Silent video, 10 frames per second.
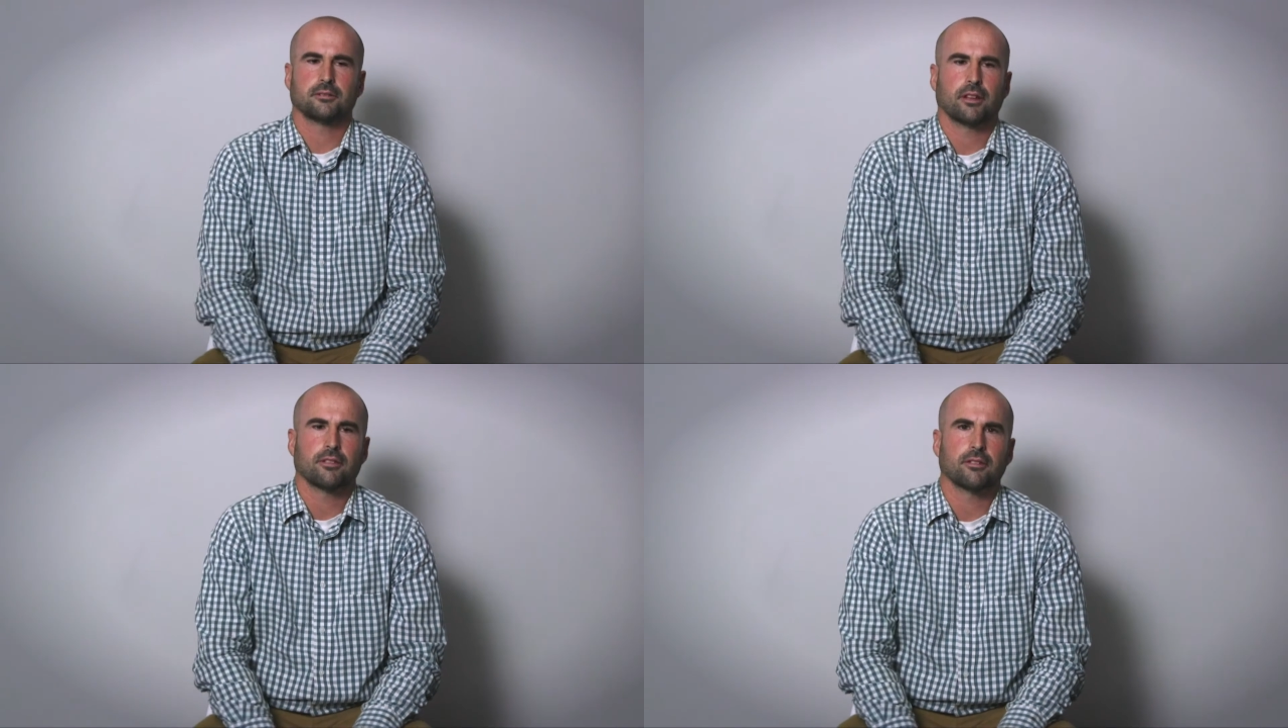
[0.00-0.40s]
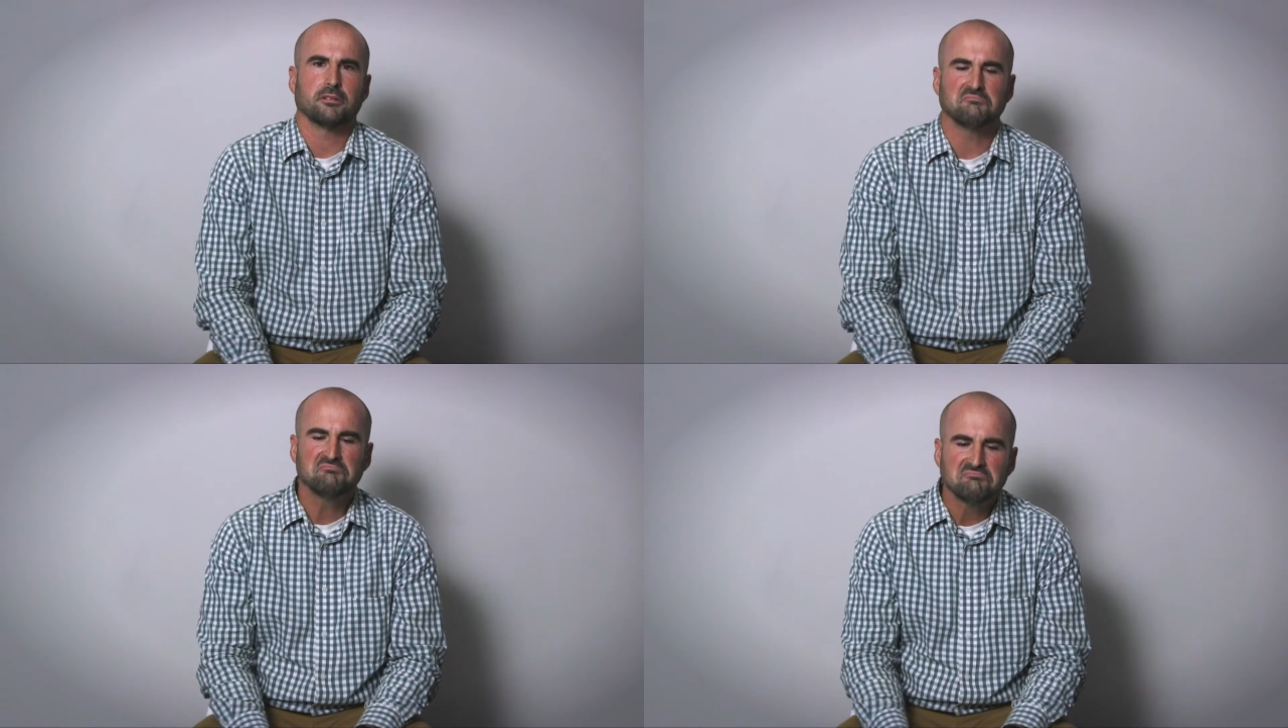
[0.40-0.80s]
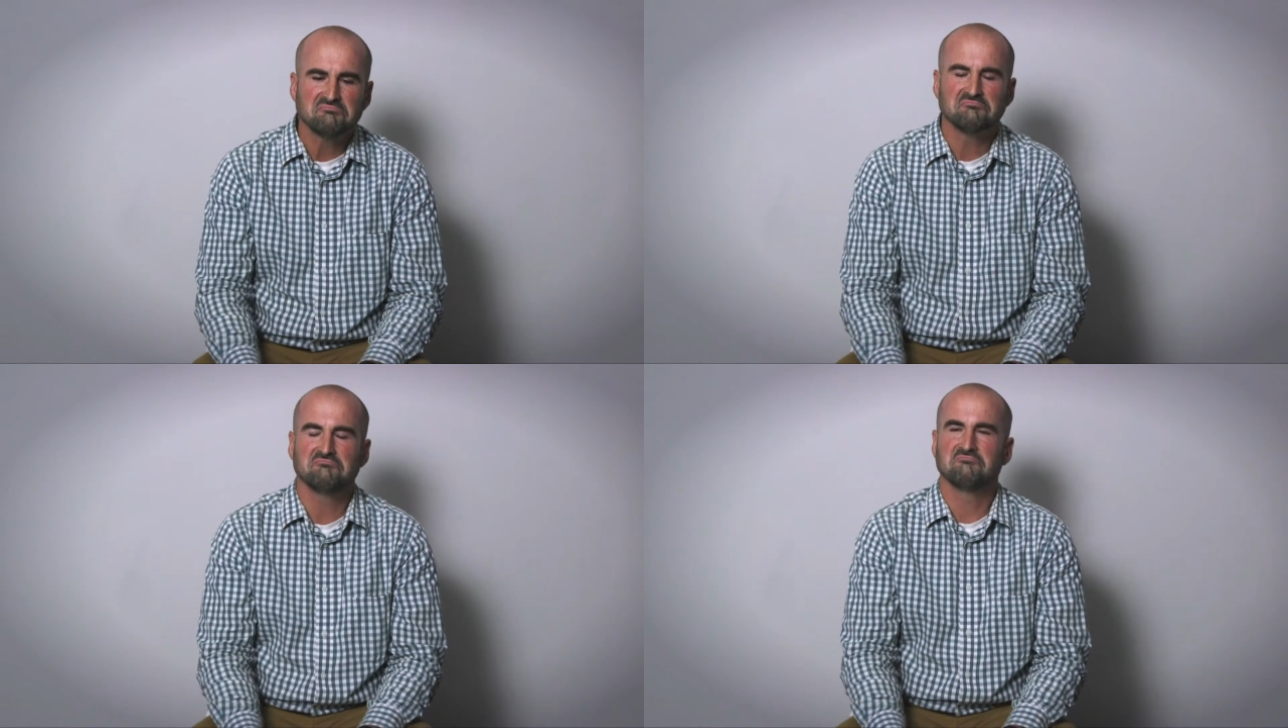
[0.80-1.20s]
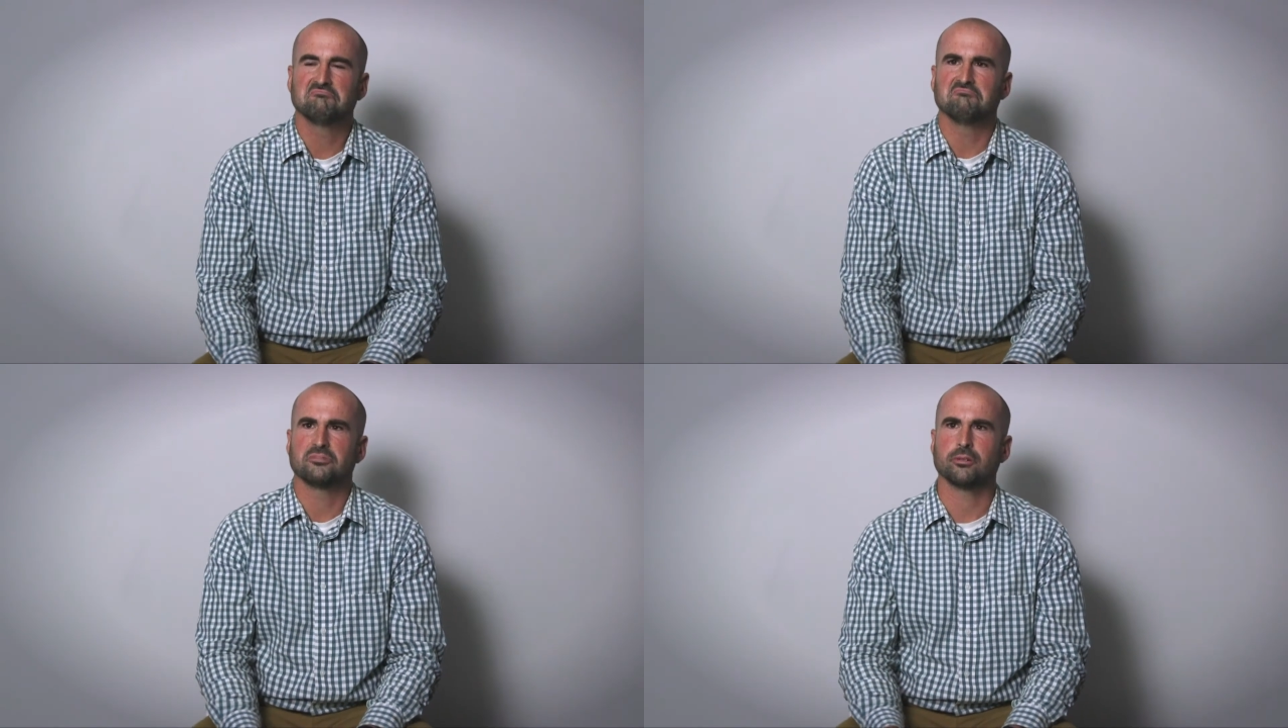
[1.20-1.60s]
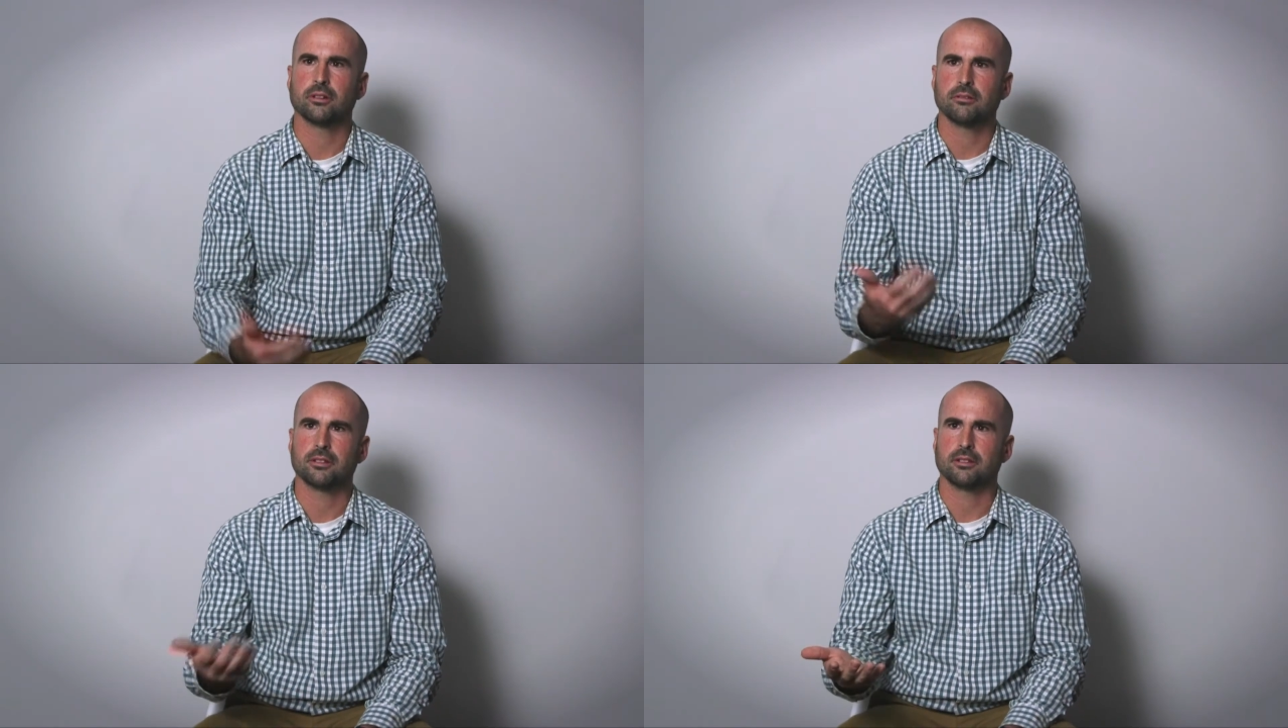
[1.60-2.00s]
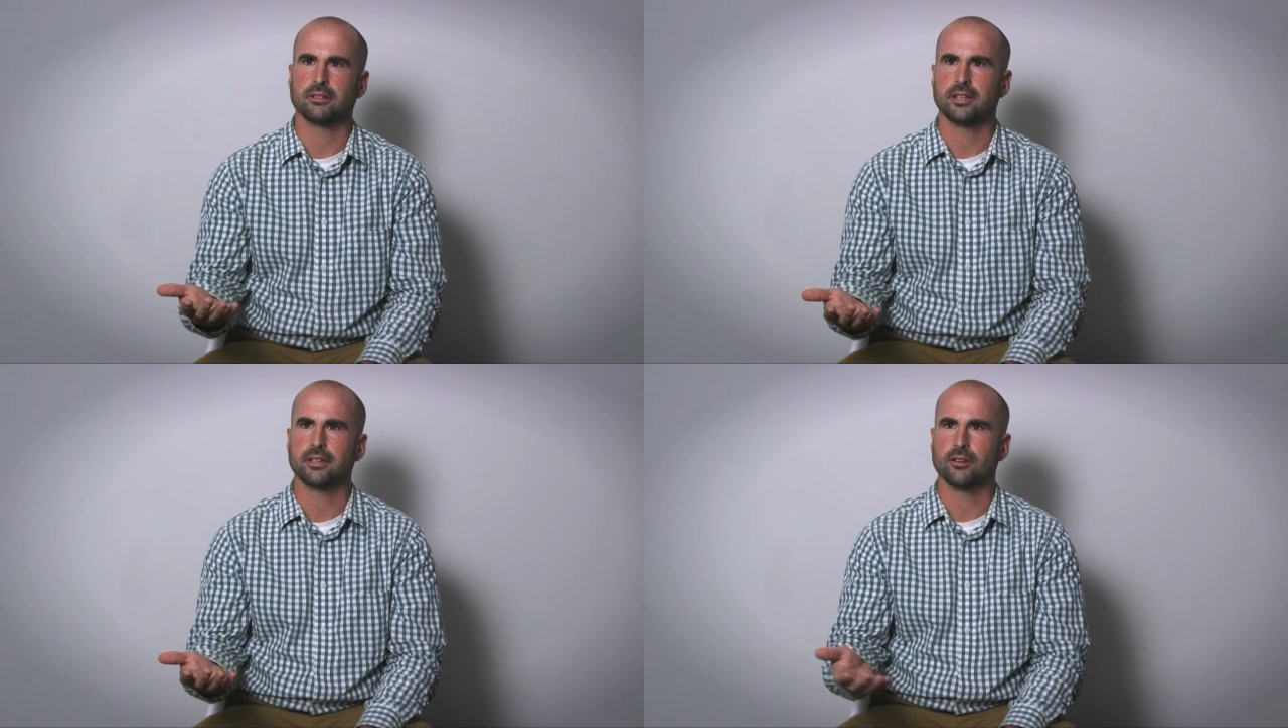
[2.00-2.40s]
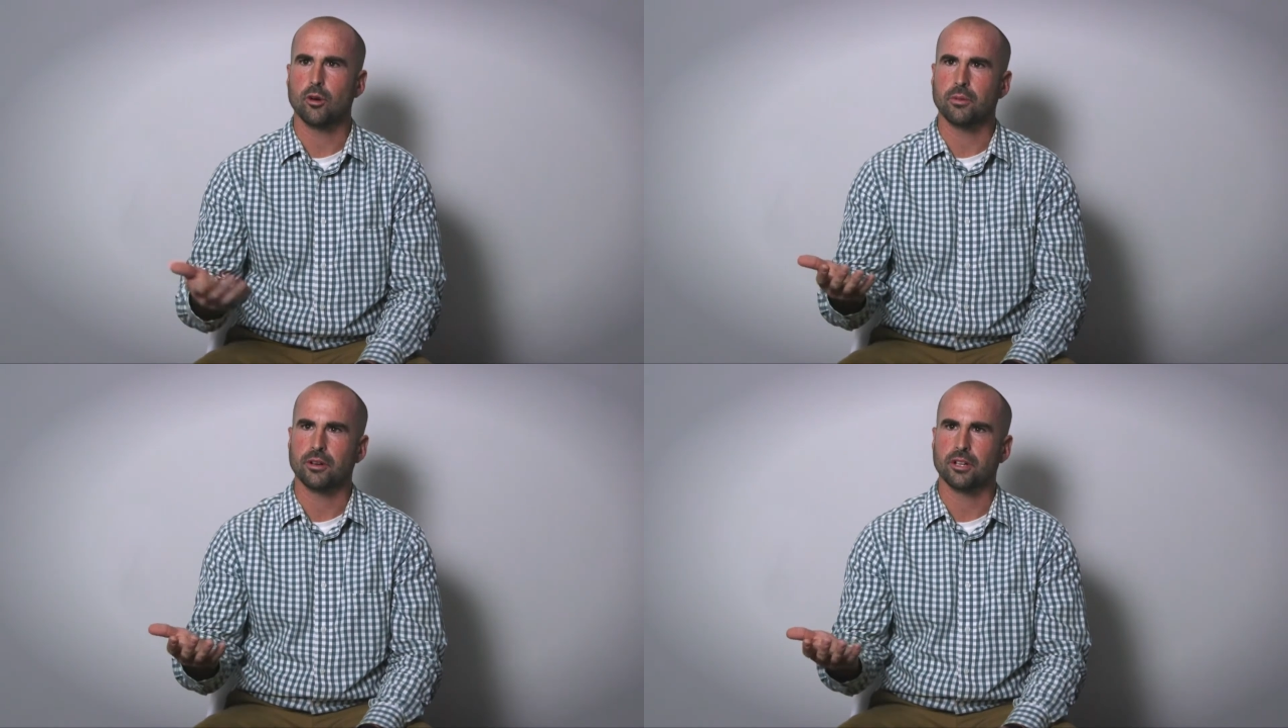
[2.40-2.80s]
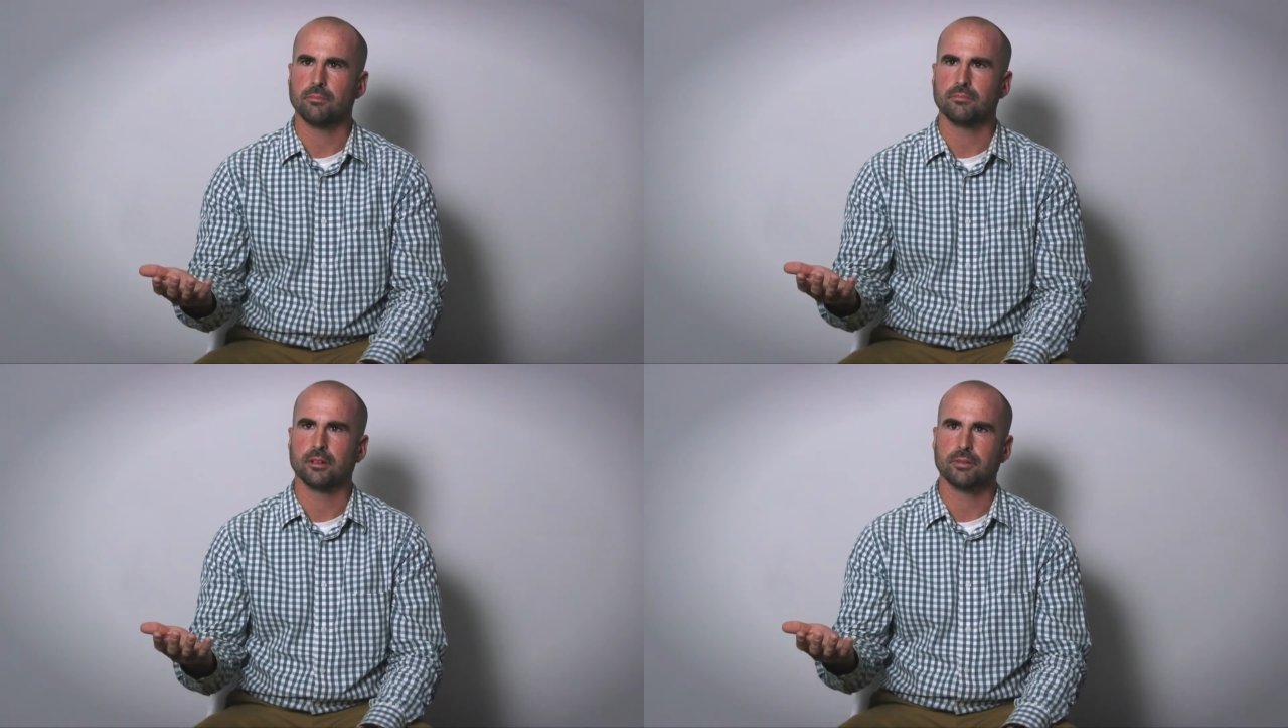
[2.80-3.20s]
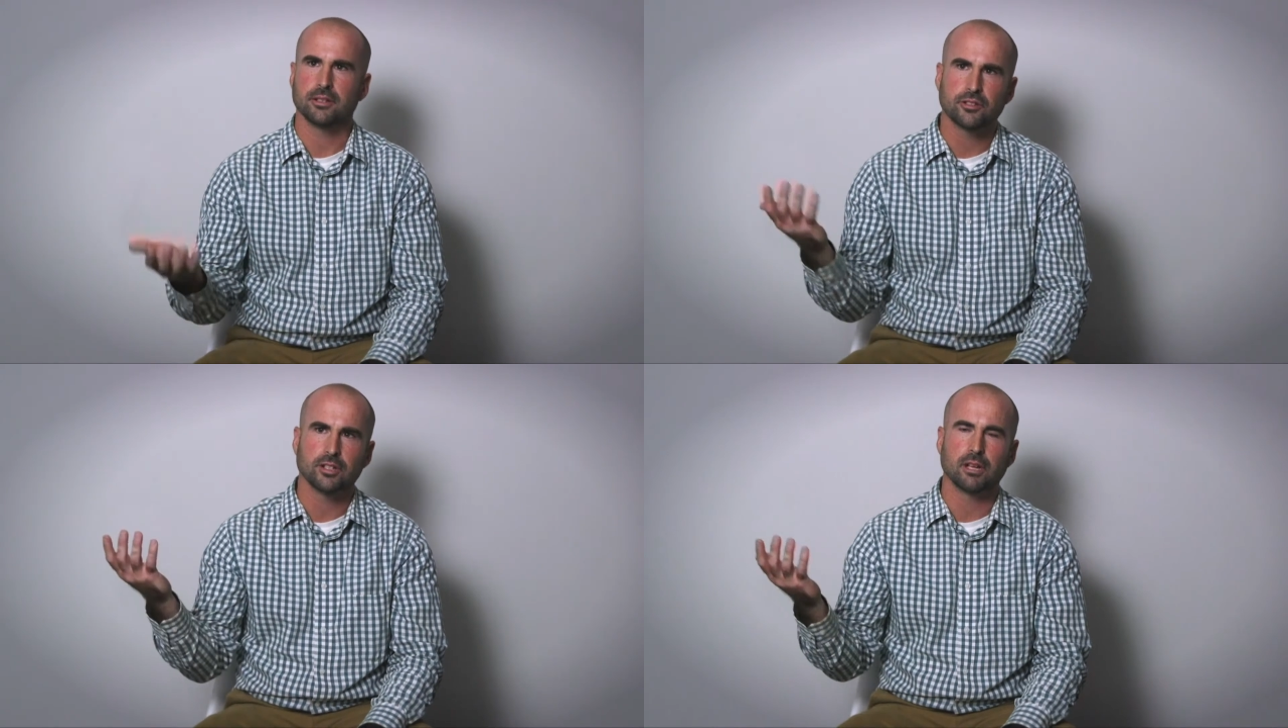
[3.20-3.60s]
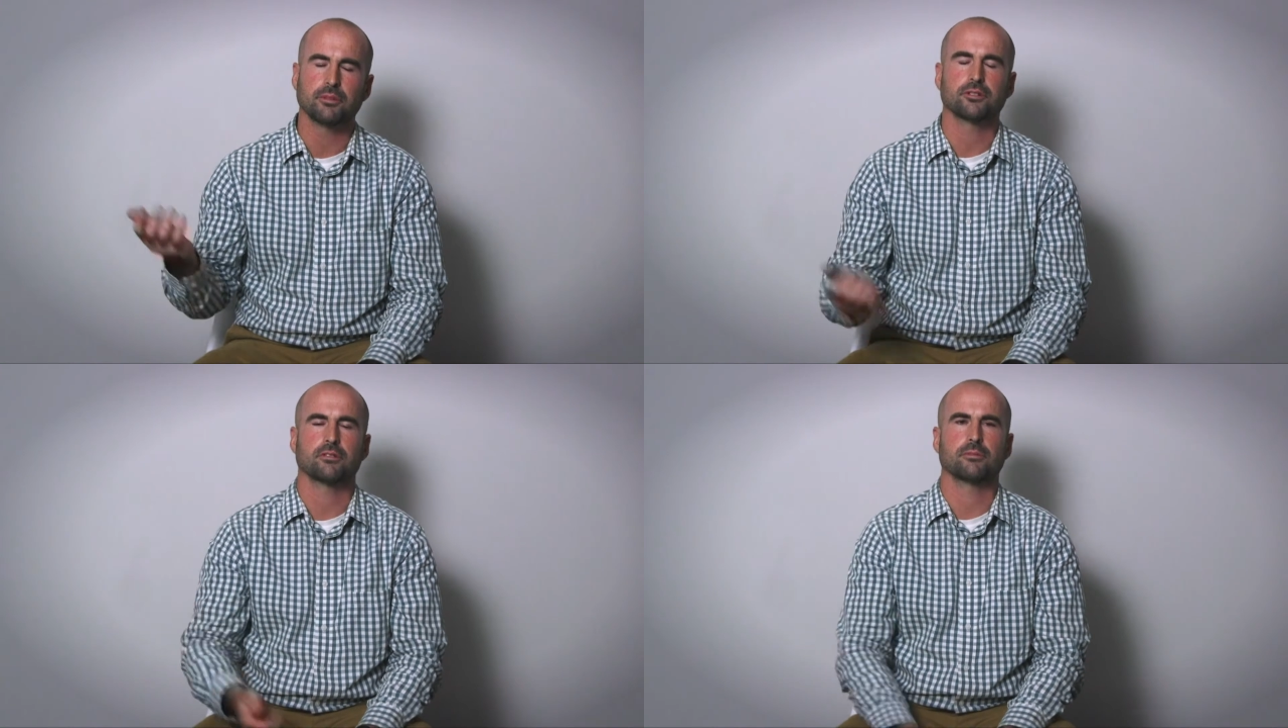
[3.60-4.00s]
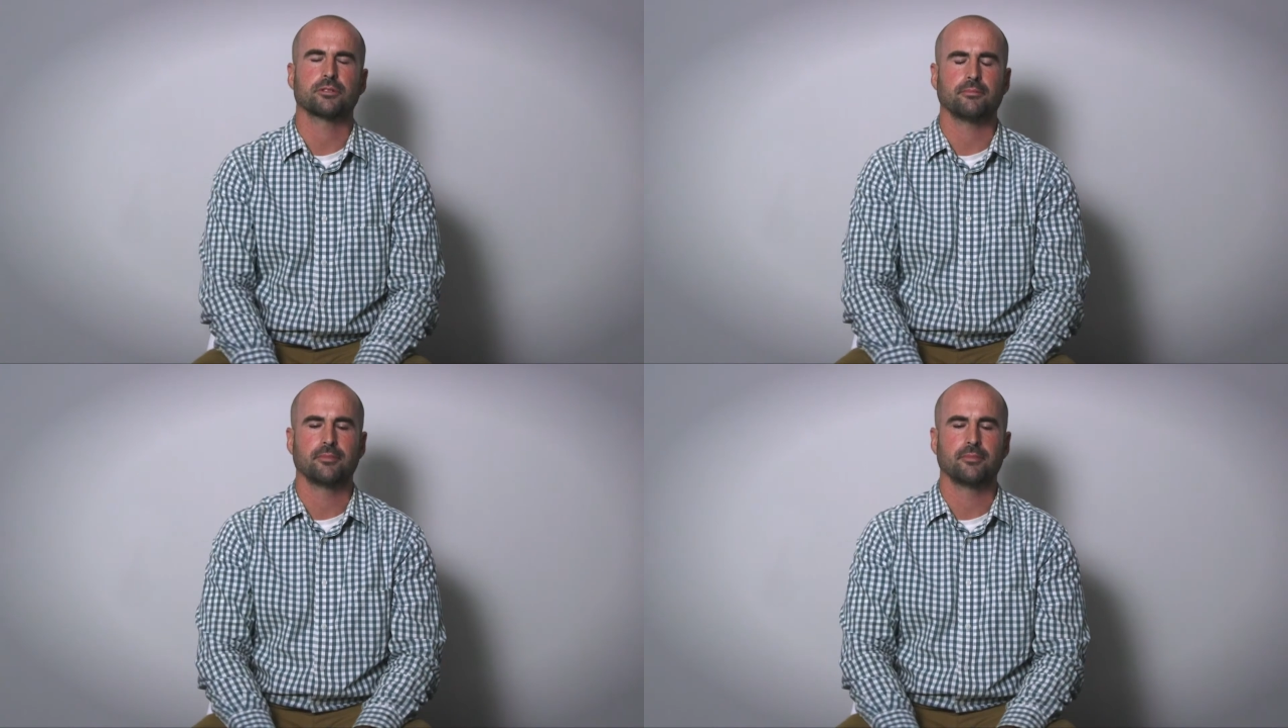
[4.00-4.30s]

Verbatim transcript: And I thought, hmm. So I clicked the link, open it up, I read the job description.